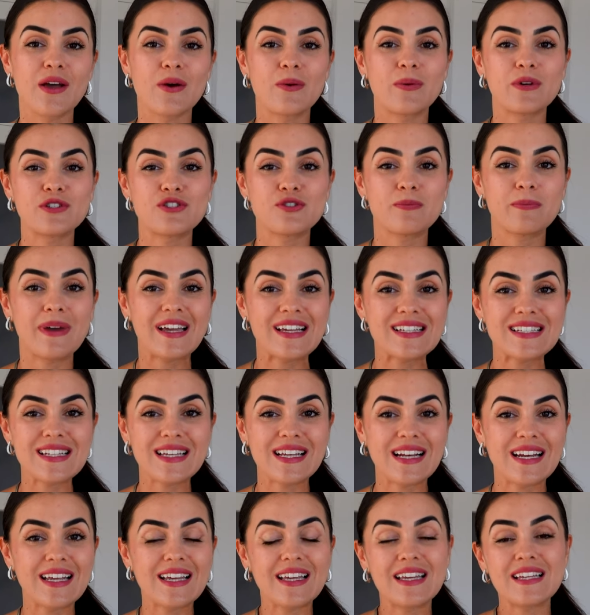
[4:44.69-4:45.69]
which
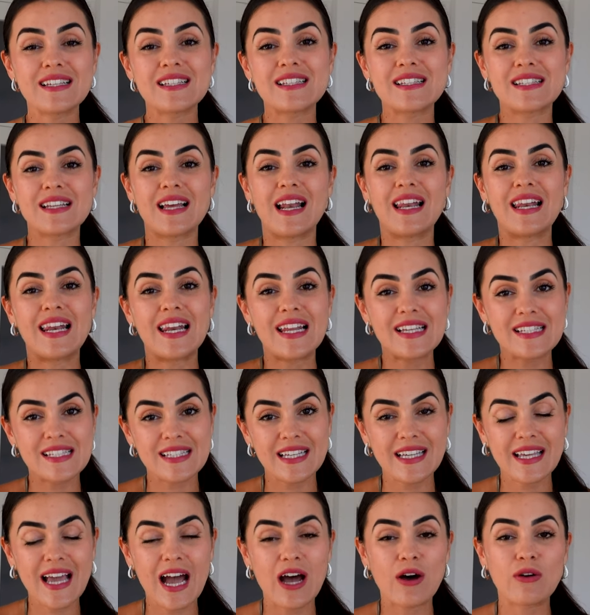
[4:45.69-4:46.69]
basically is
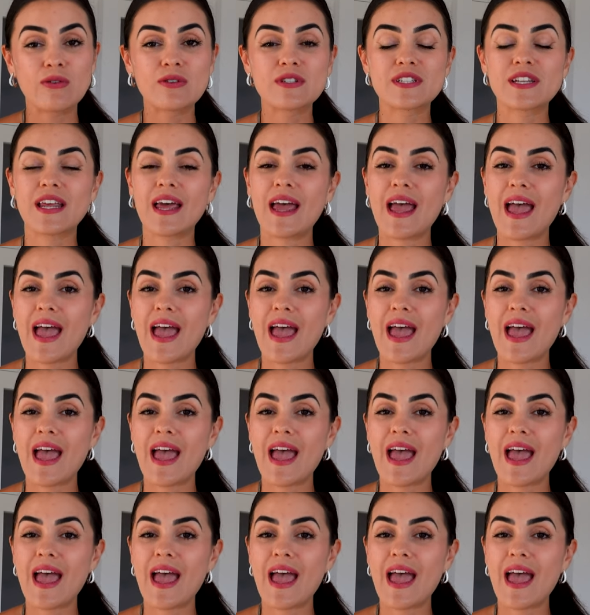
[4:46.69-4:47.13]
listing out